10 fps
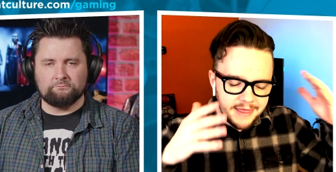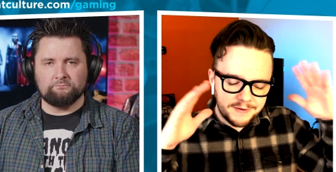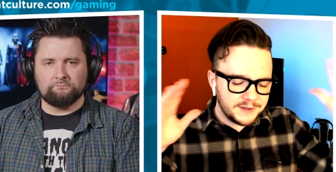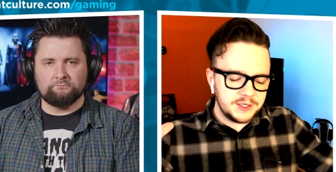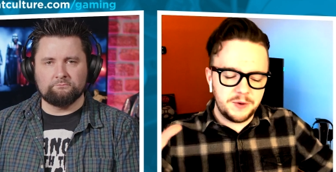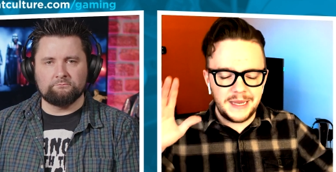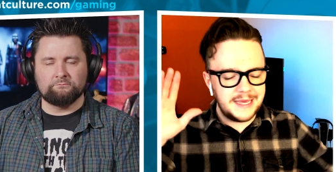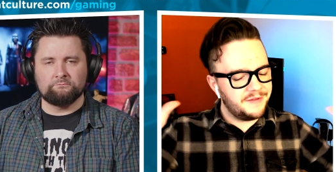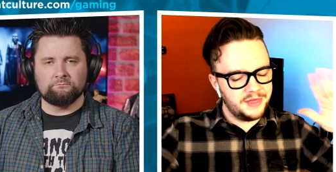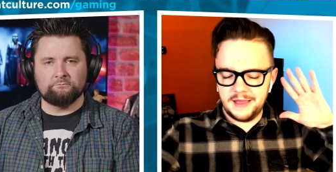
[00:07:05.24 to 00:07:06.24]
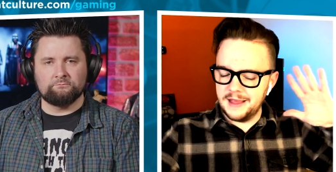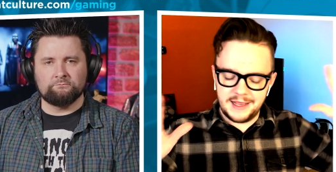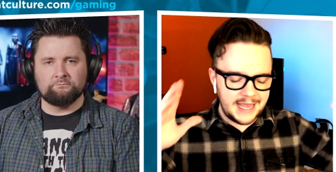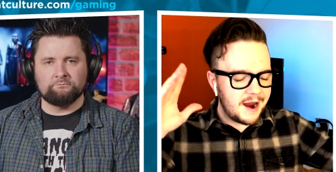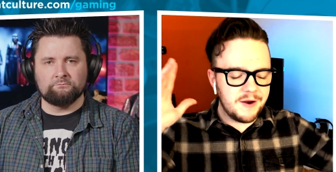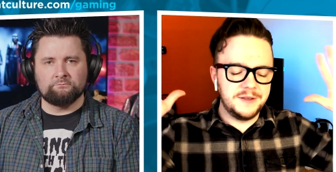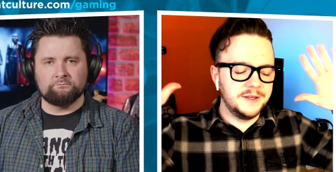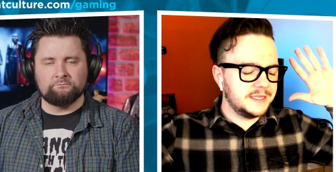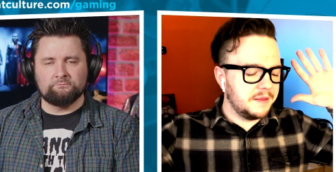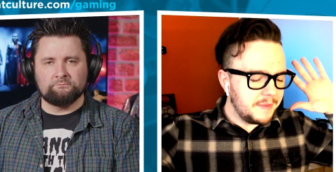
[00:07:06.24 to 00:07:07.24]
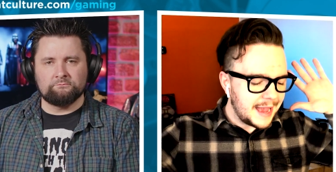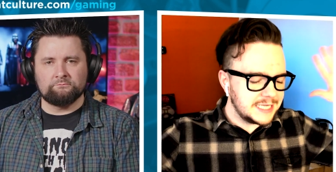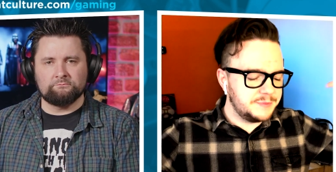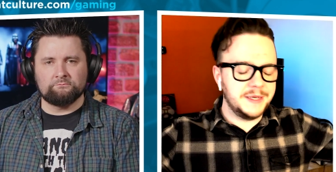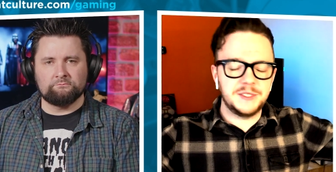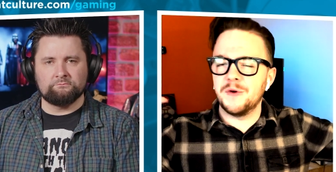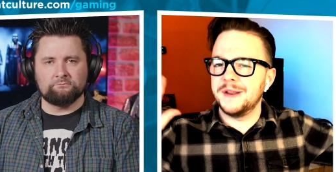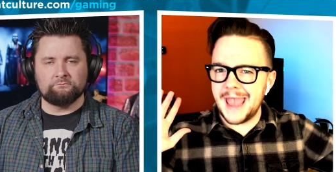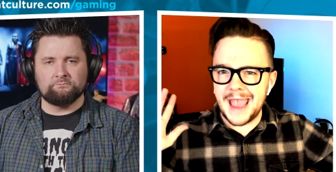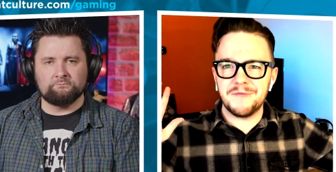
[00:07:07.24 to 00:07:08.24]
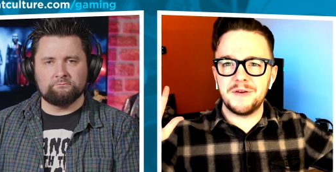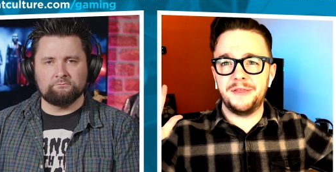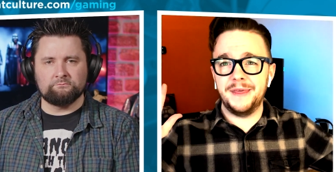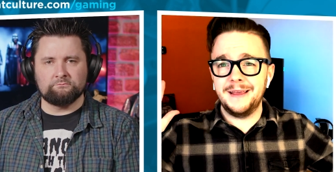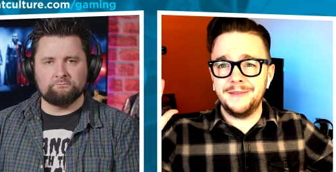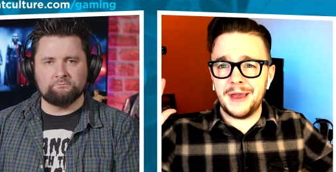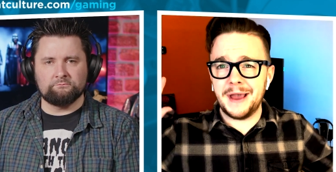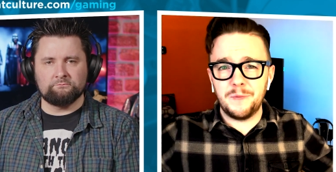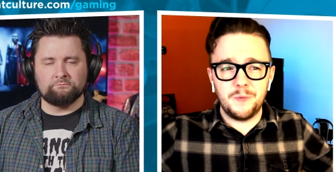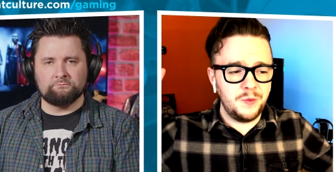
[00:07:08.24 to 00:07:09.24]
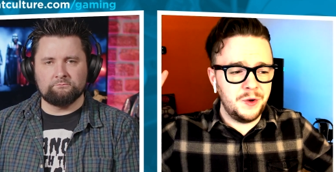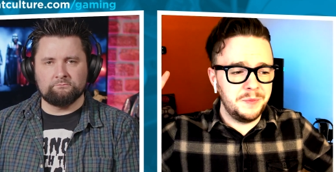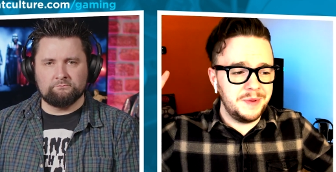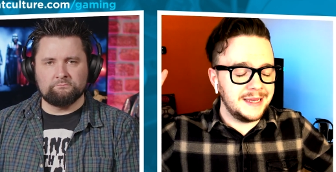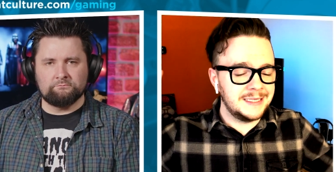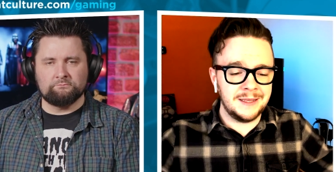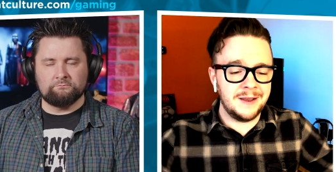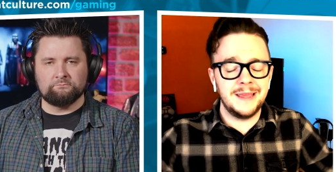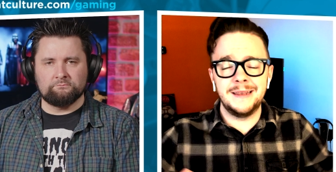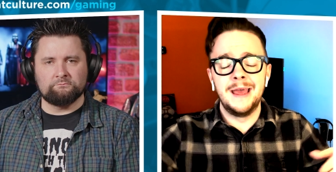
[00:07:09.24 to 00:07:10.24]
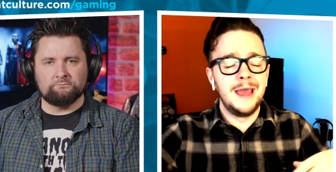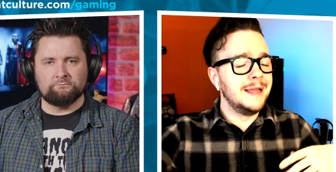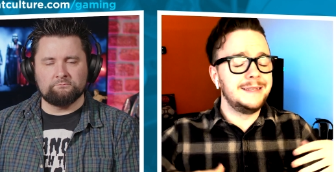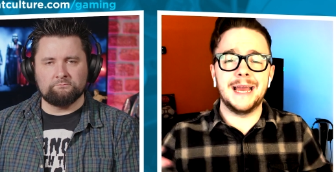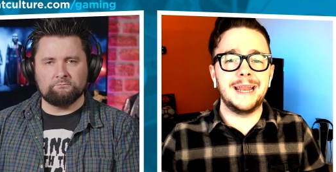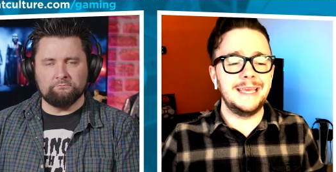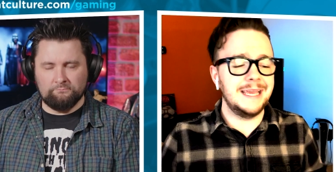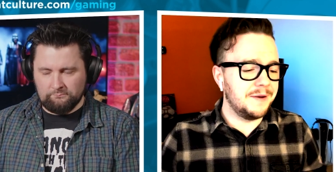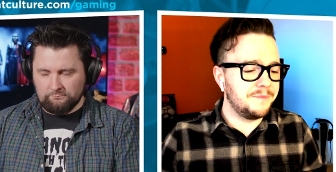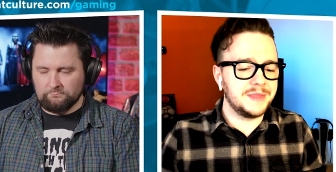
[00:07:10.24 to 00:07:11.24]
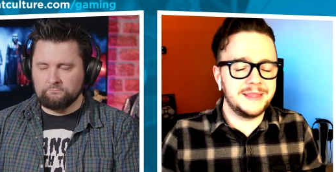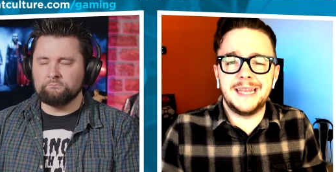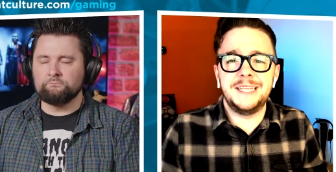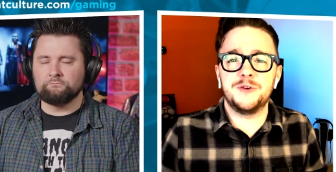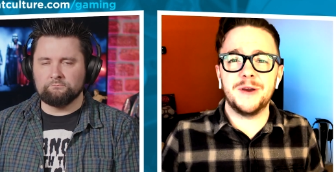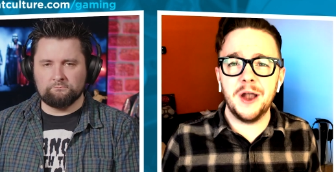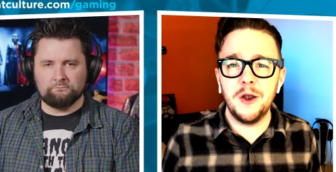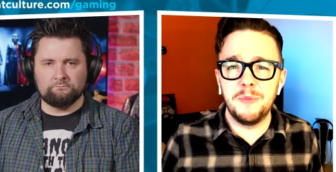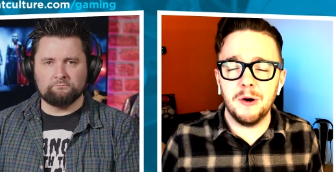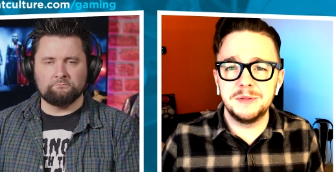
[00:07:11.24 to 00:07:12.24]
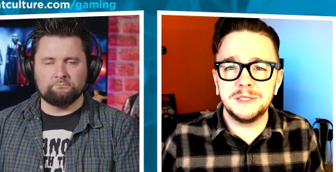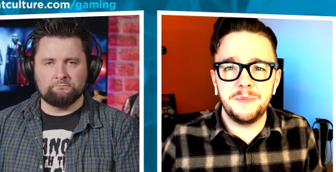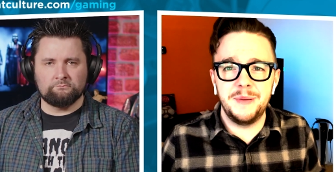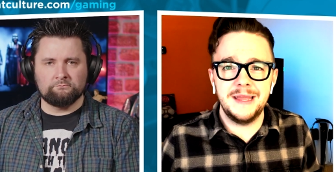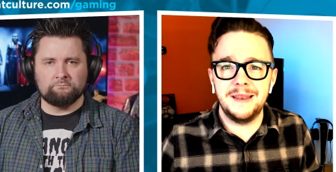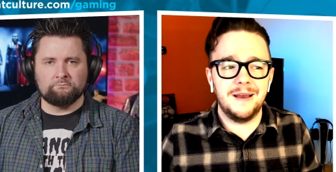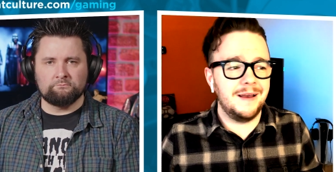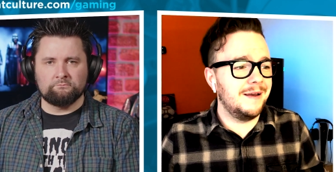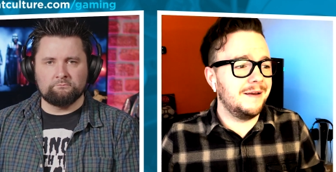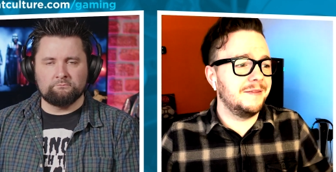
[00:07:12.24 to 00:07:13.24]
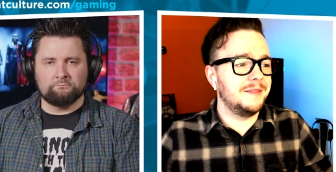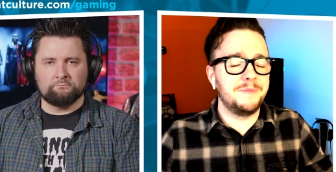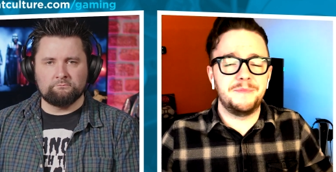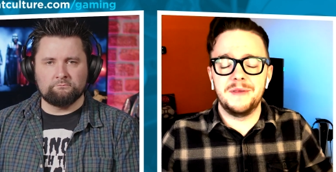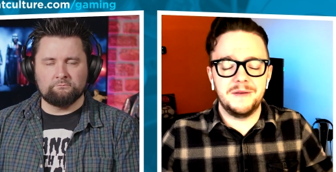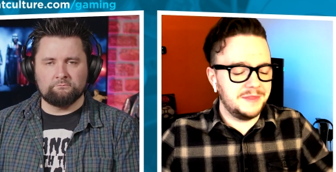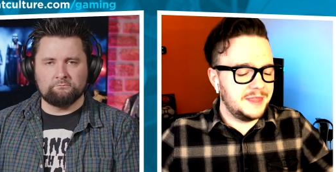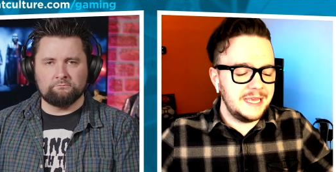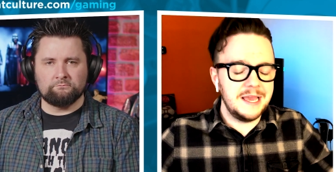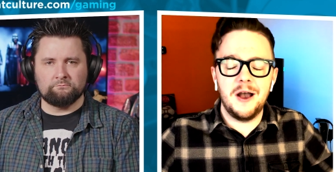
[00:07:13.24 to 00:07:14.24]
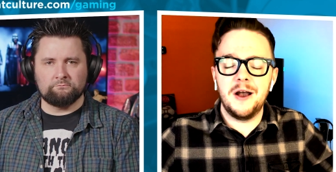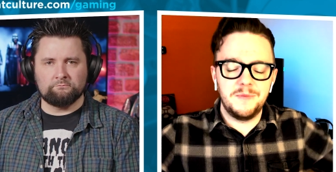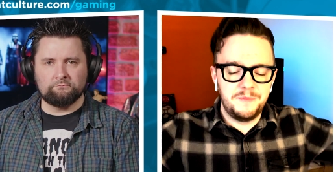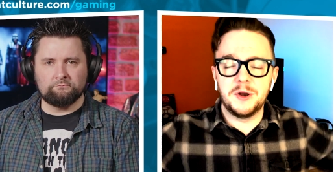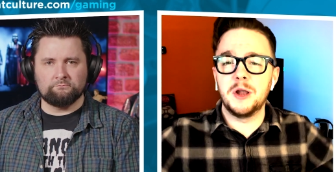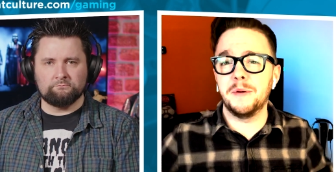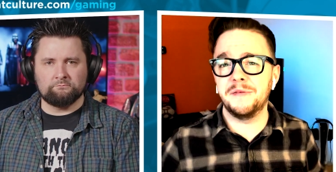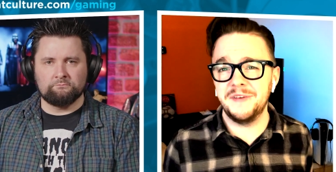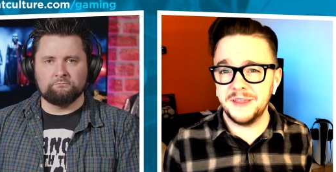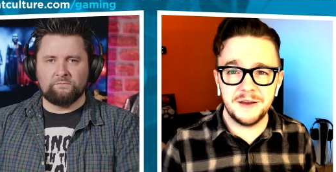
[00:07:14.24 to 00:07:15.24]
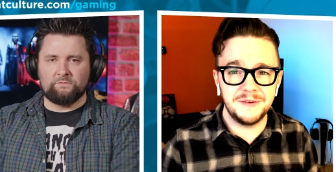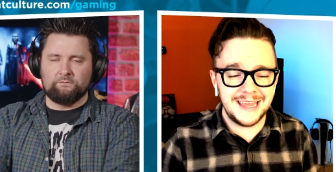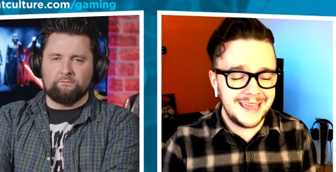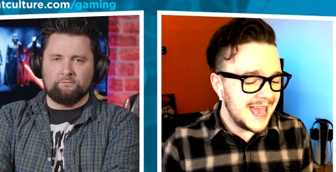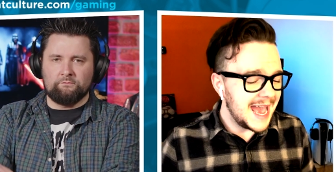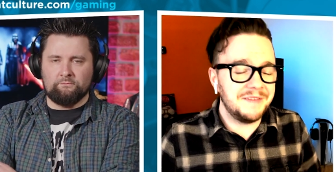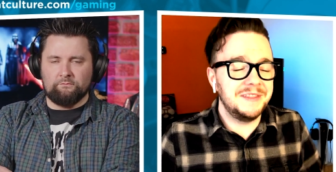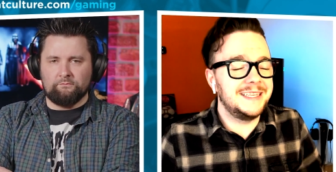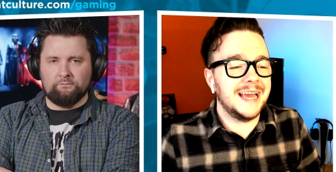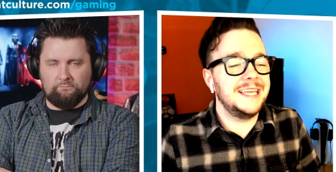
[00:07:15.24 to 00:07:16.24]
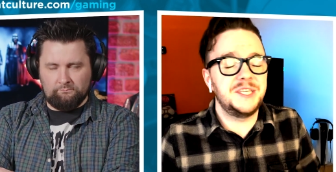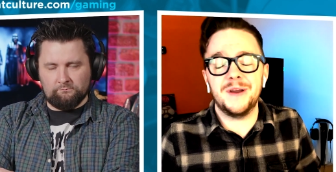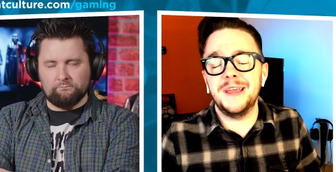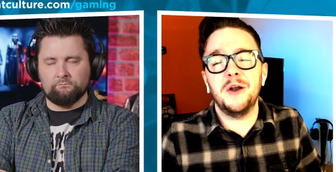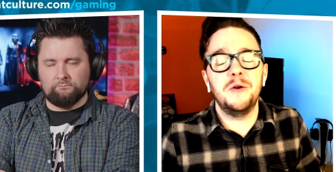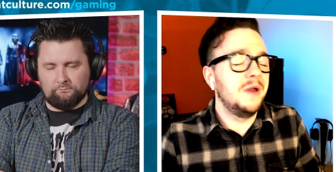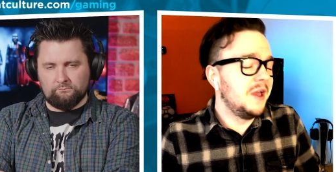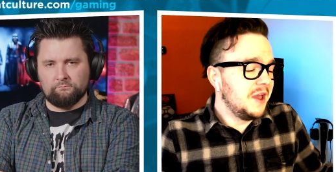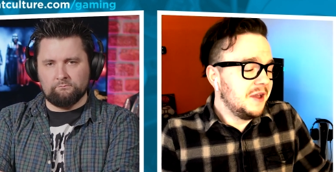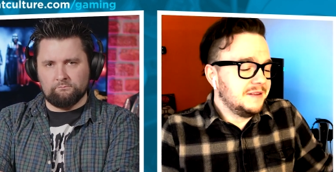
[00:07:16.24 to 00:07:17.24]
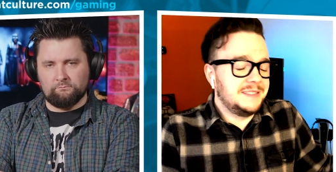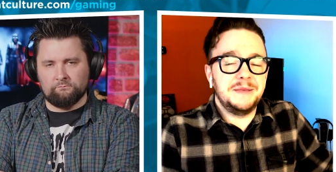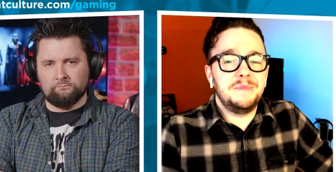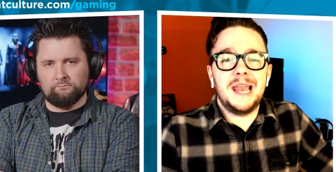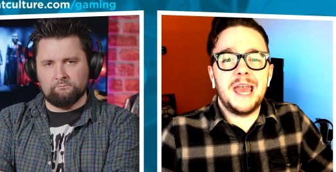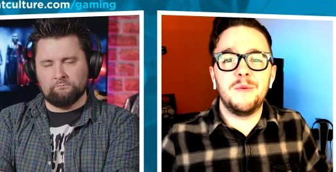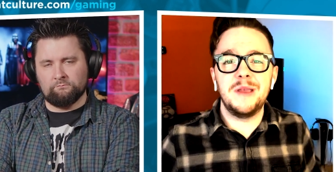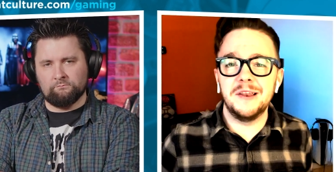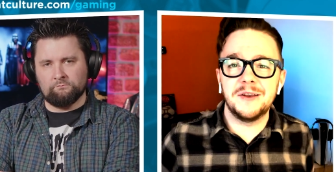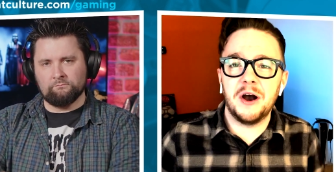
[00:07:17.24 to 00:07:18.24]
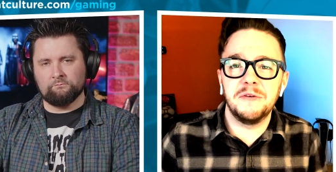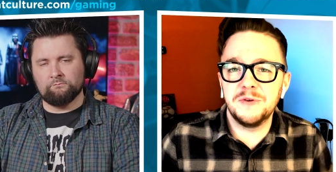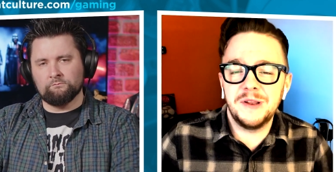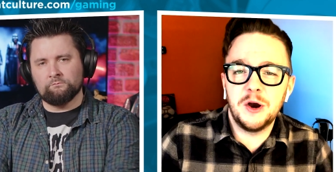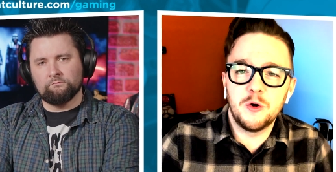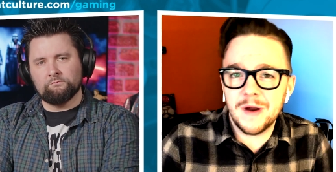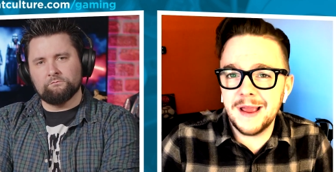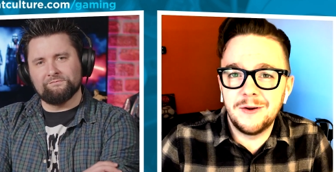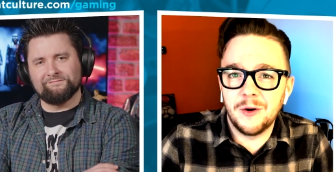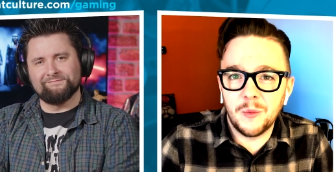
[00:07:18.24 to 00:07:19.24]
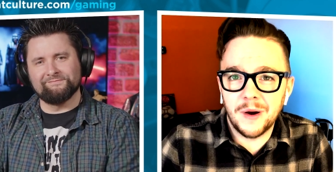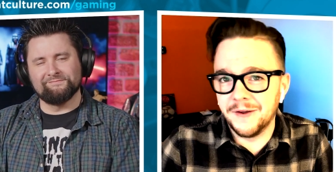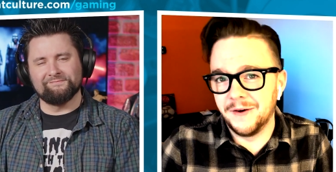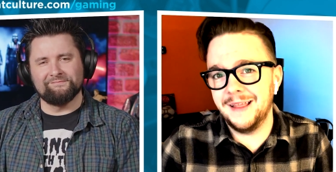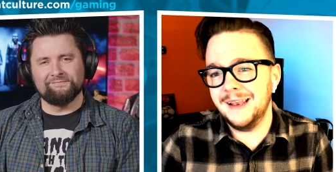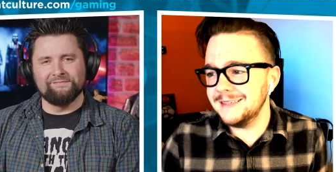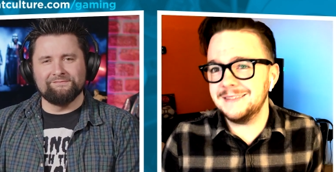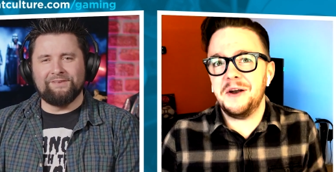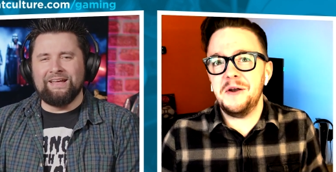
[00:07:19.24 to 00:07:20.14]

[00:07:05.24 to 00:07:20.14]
Speaker 1: there are so many characters and aspects around everything that could be exciting. Danny mm-hmm. um, Danny Trejo popped up in uh, the the uh, Book of Boba Fett the other day. Had the Danny Trejo simulator where you look after a little rancor. Why not? Let's go.